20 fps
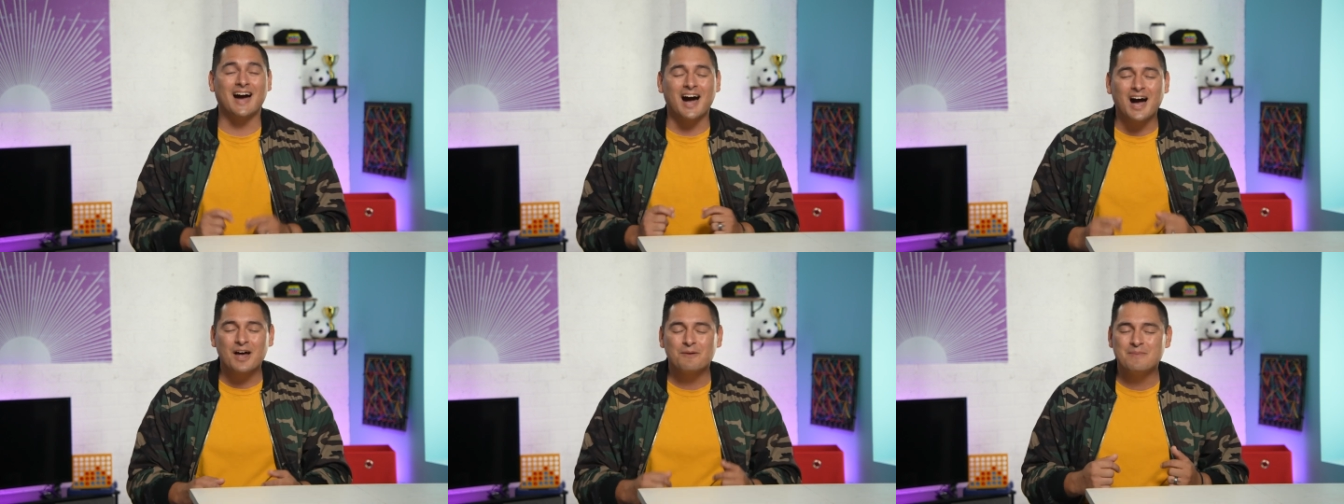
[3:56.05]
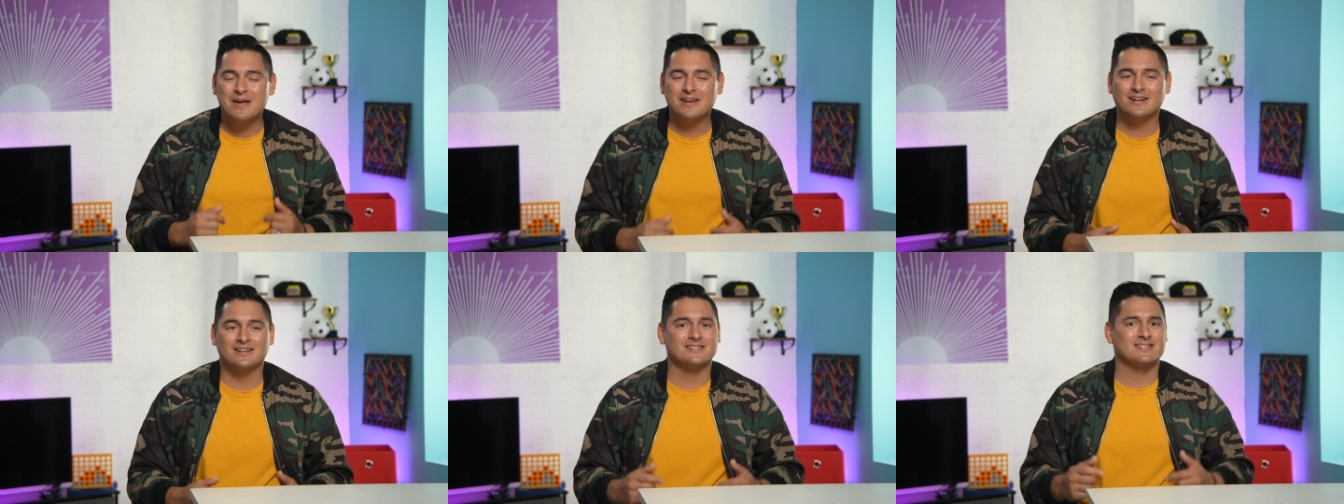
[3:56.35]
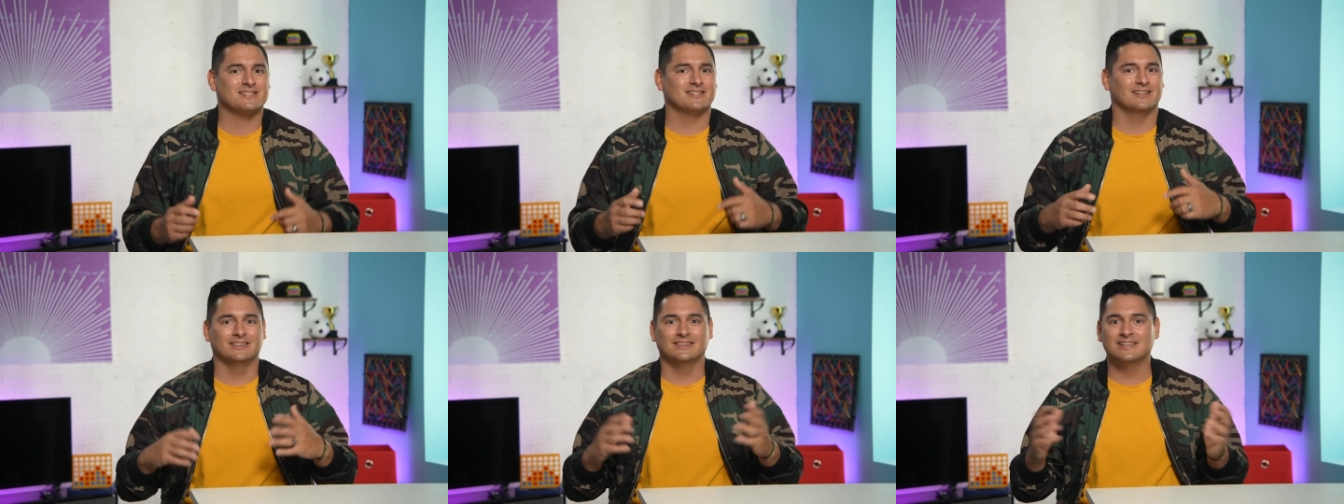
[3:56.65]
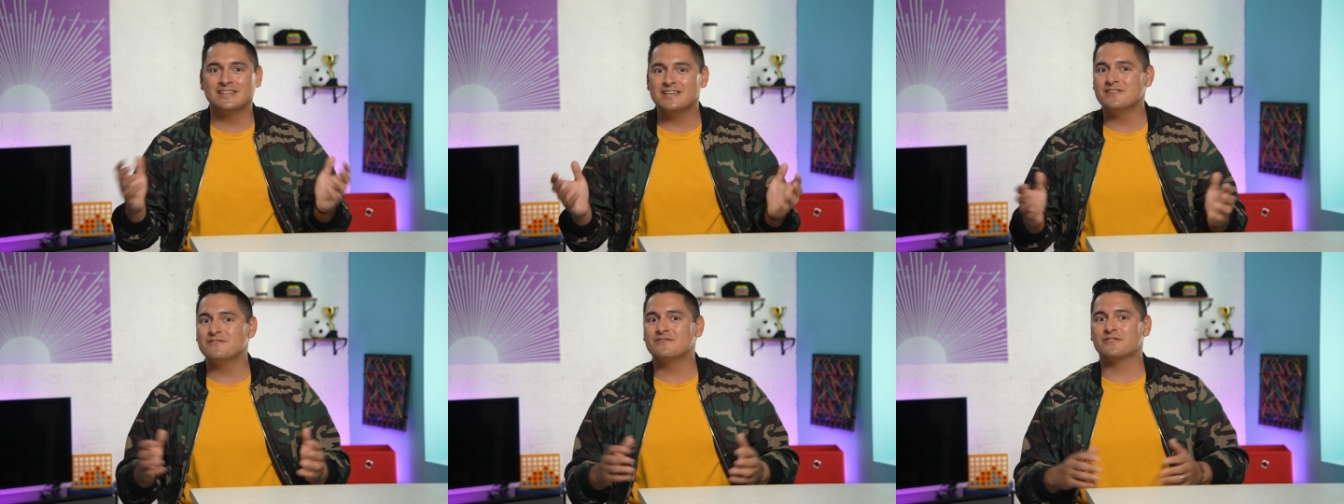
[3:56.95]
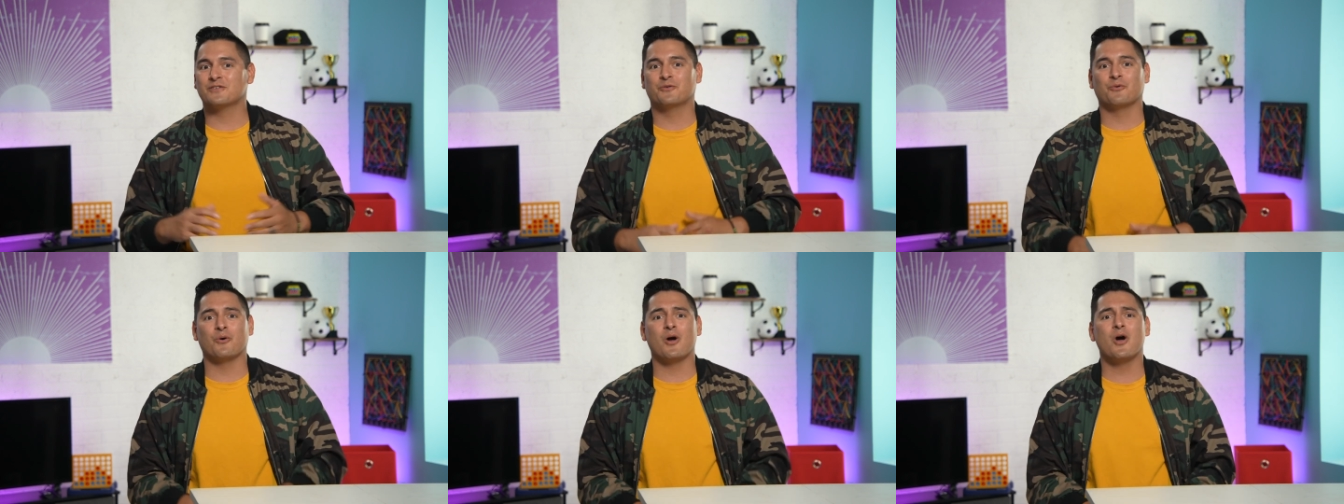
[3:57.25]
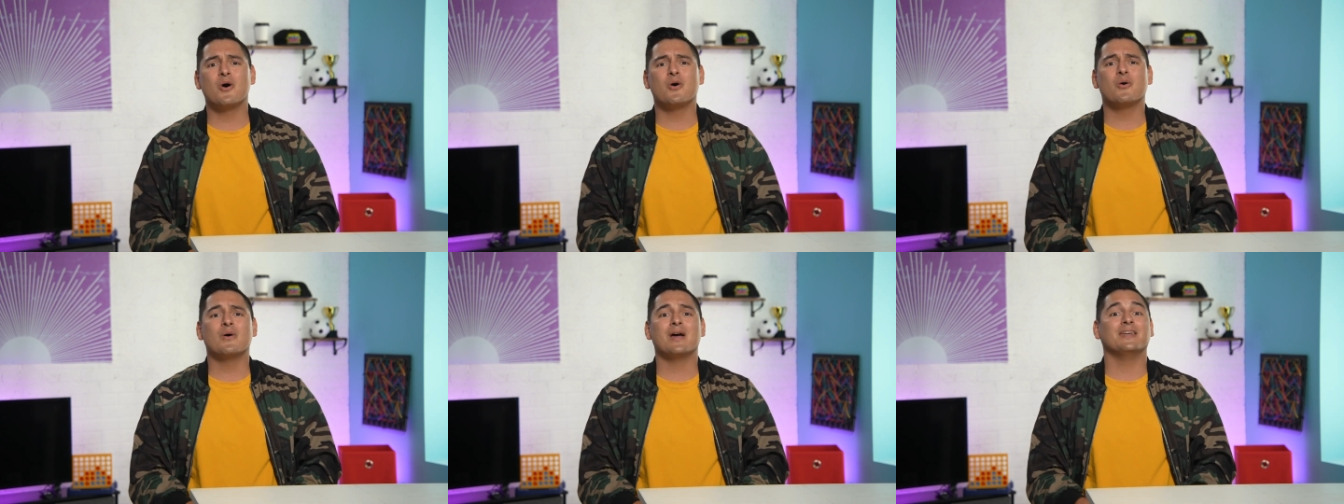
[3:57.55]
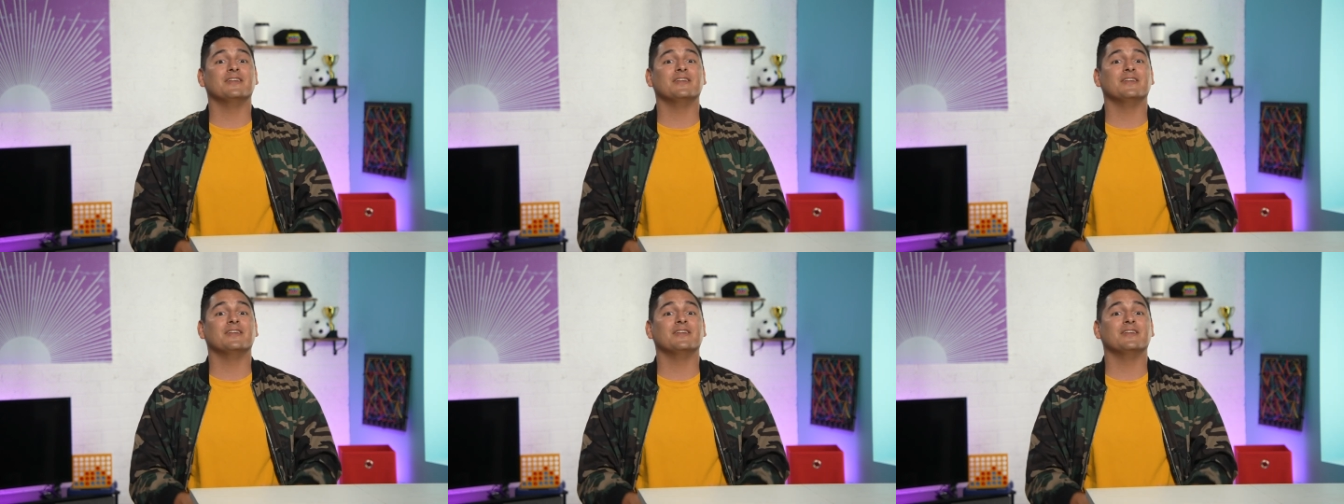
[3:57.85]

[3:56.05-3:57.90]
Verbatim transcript: God made us to live, grow,